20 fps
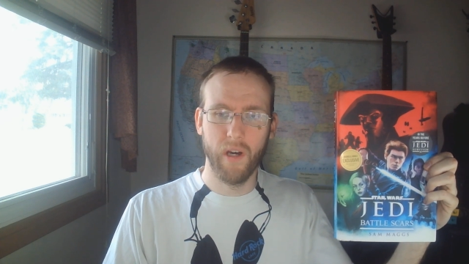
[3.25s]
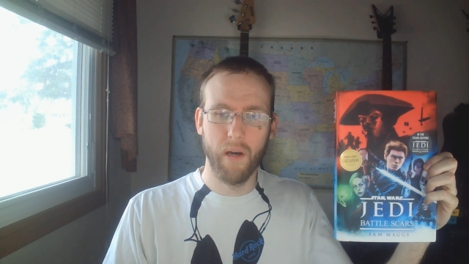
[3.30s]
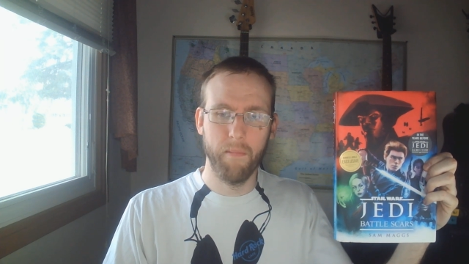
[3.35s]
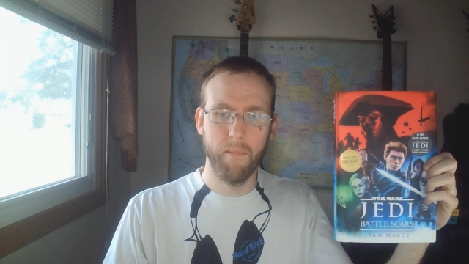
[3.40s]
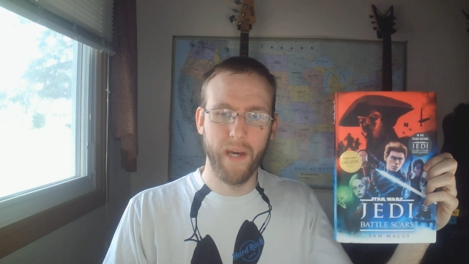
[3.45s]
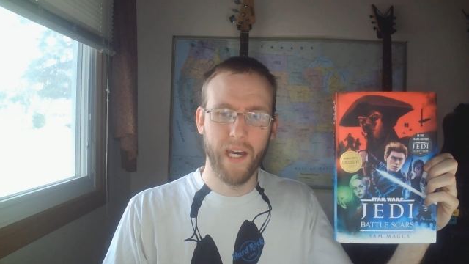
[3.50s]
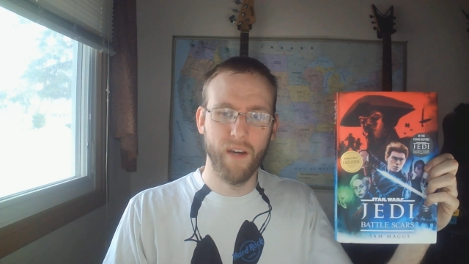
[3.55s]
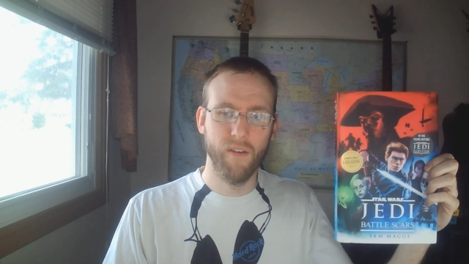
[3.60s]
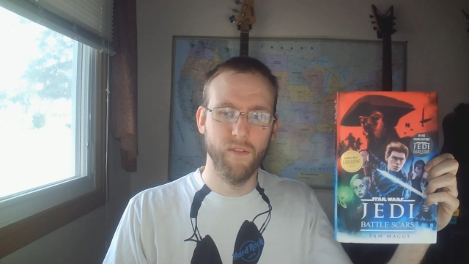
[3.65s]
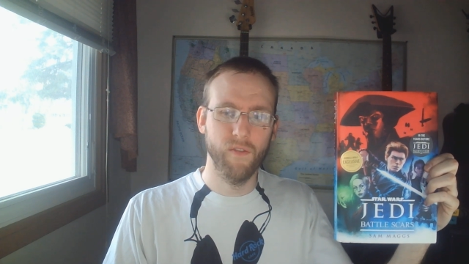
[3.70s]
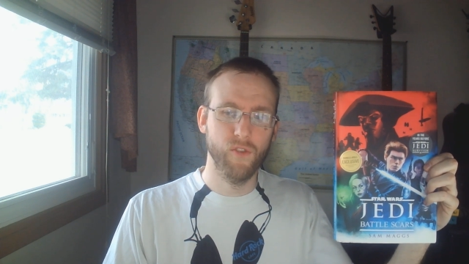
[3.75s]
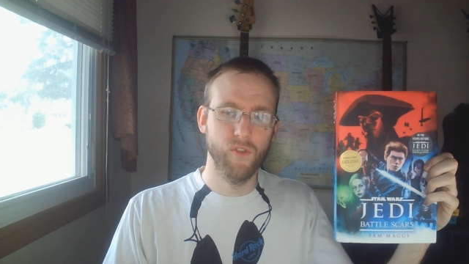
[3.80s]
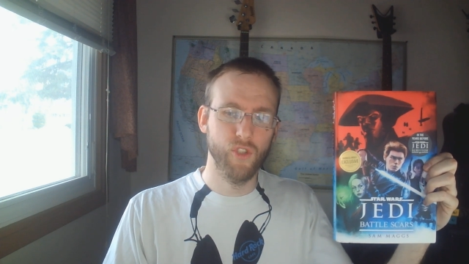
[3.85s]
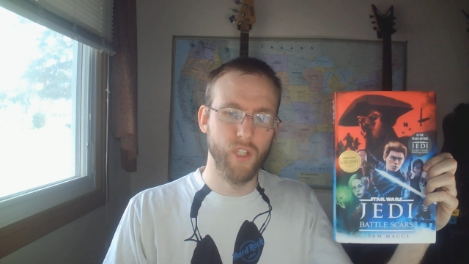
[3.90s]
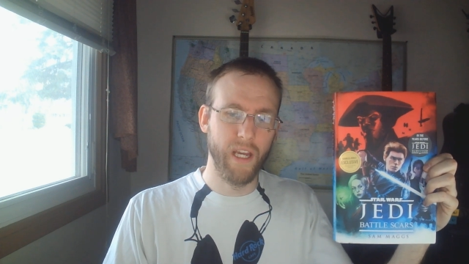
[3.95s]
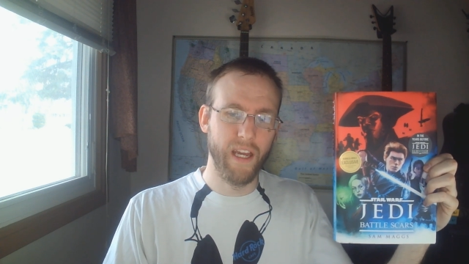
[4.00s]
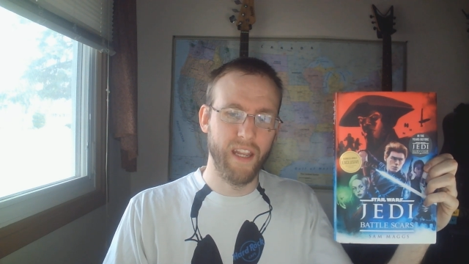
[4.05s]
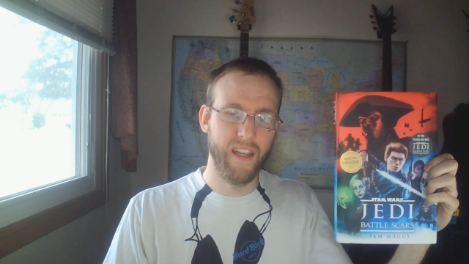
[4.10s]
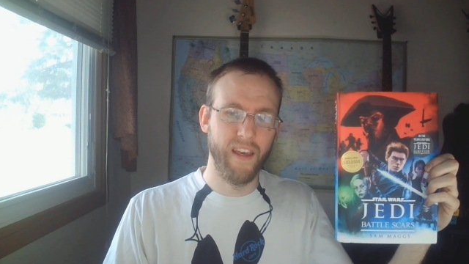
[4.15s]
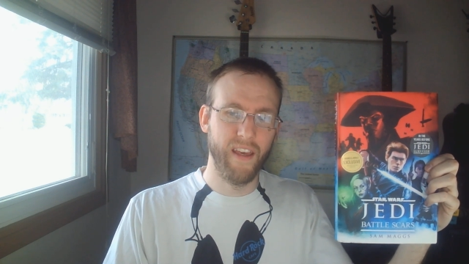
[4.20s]
about
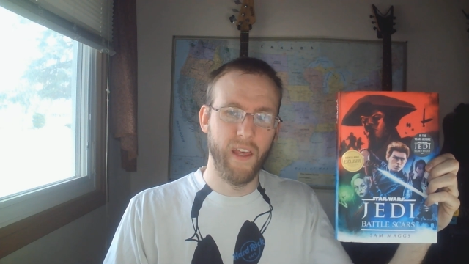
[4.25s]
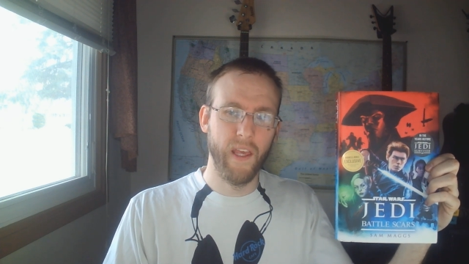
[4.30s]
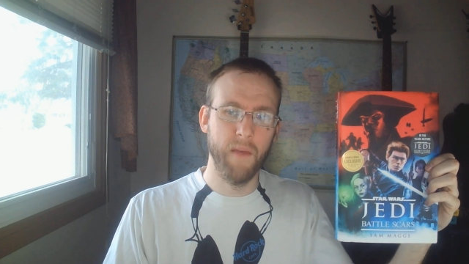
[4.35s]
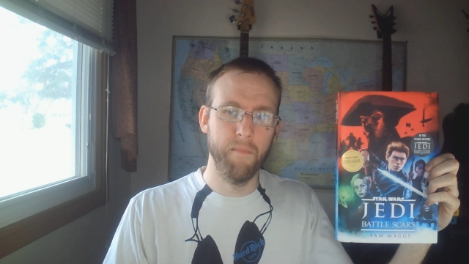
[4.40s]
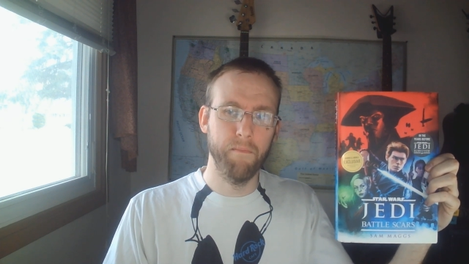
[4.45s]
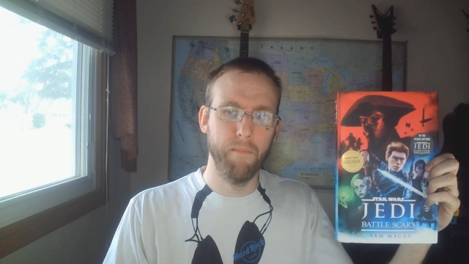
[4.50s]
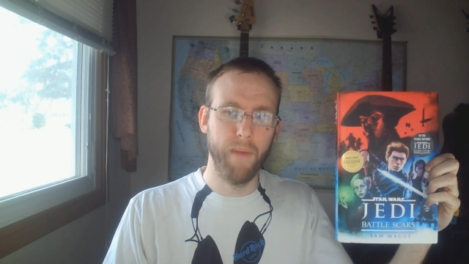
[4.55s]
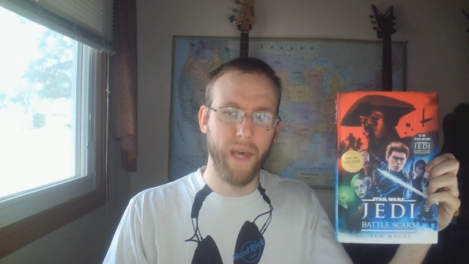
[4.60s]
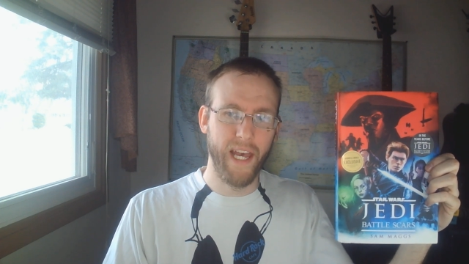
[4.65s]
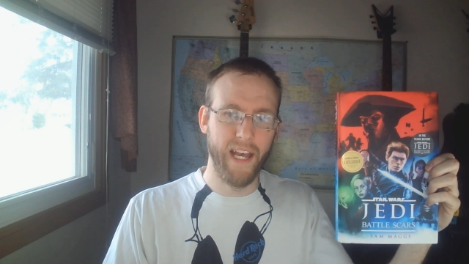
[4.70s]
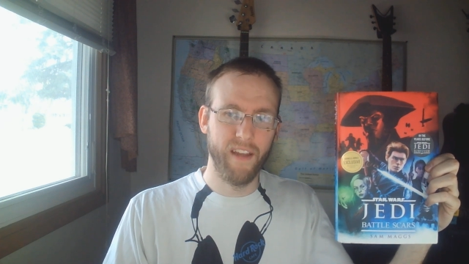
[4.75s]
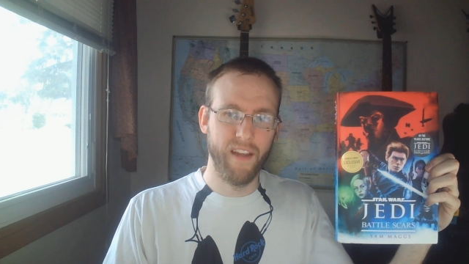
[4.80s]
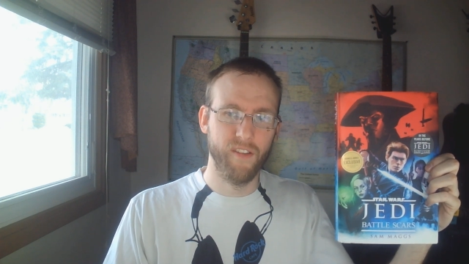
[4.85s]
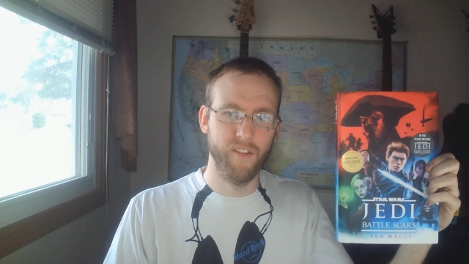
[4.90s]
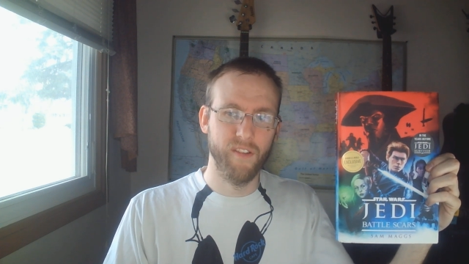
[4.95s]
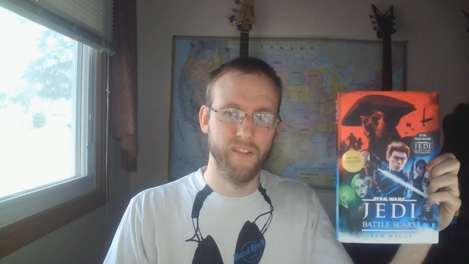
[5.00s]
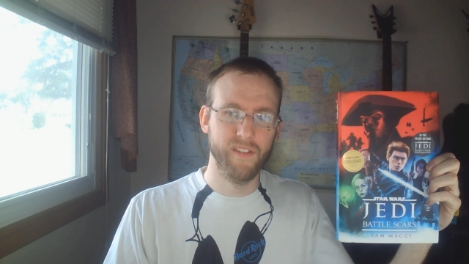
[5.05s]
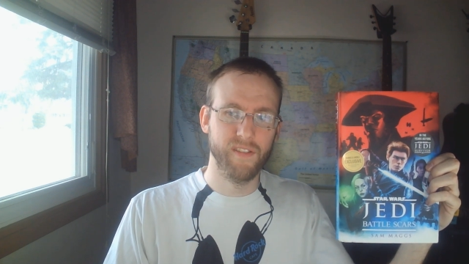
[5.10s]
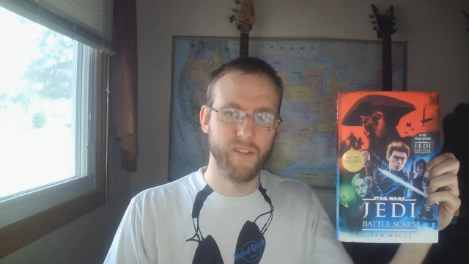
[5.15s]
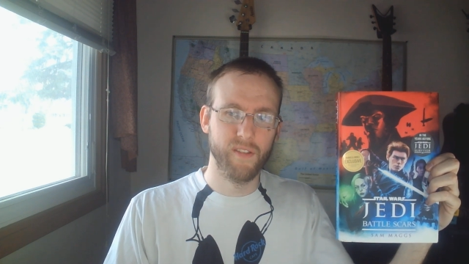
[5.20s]
Jedi
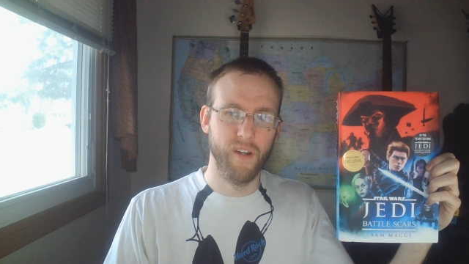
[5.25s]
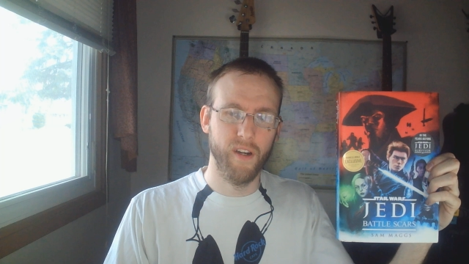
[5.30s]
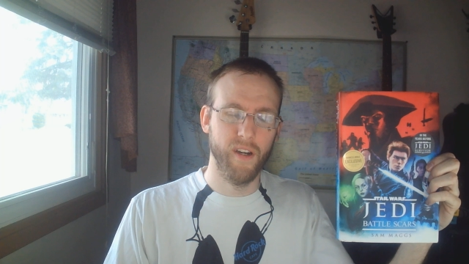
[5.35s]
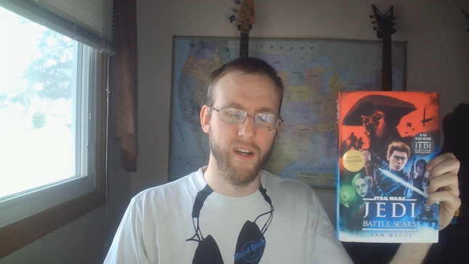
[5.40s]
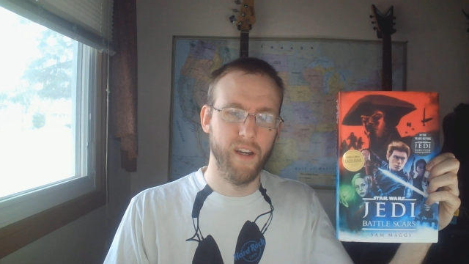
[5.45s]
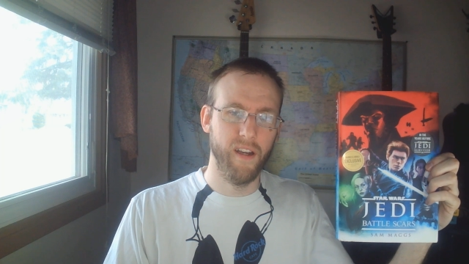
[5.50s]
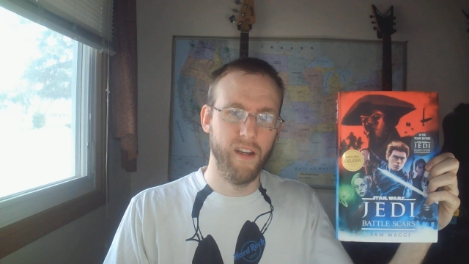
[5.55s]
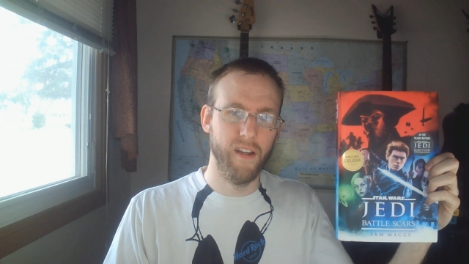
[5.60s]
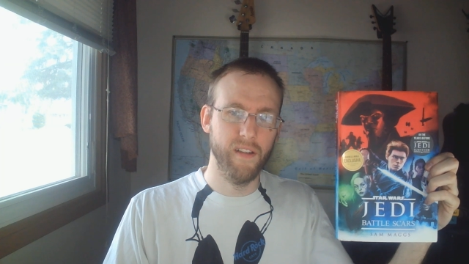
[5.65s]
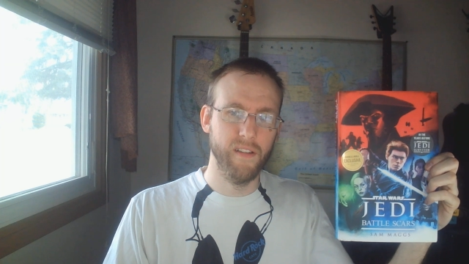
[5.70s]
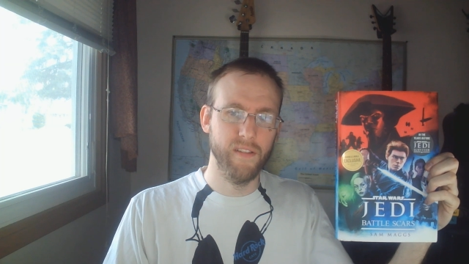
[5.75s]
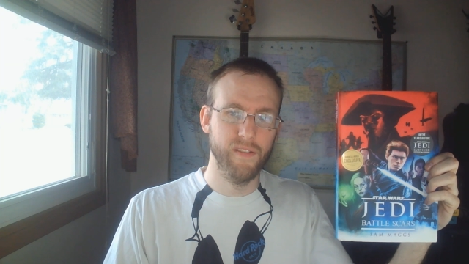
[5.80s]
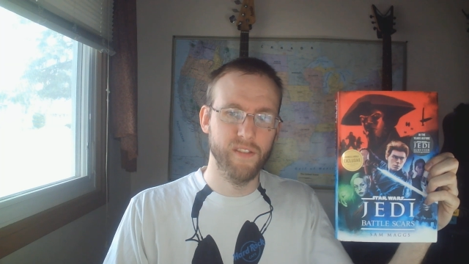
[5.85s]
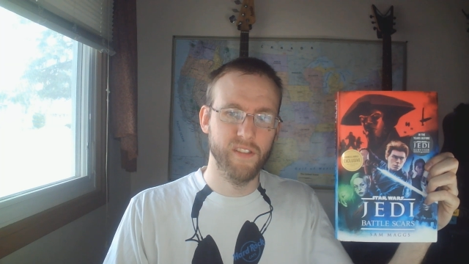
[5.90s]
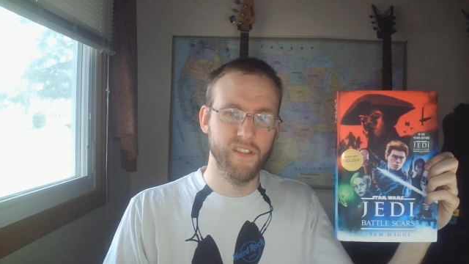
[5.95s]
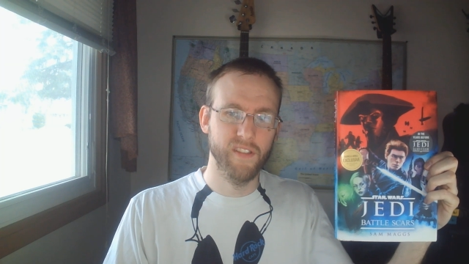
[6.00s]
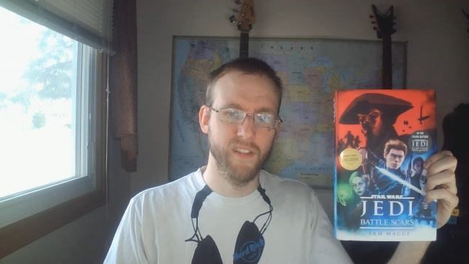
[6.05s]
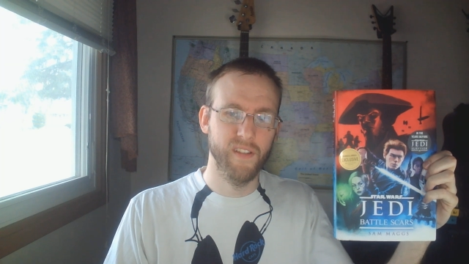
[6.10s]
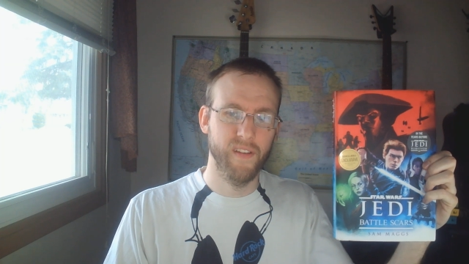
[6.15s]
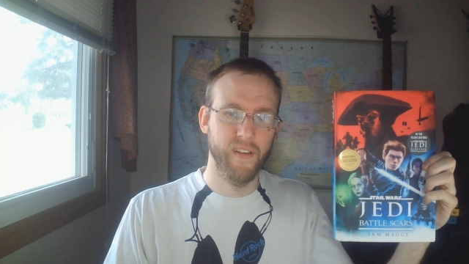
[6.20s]
Battle
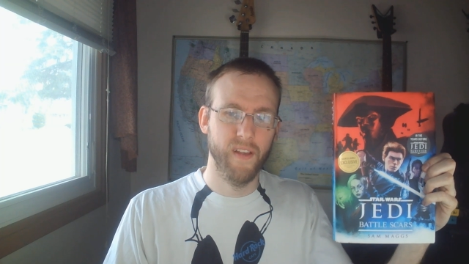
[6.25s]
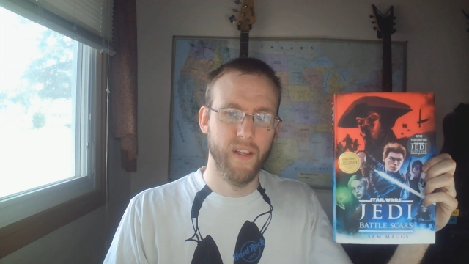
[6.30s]
Scars.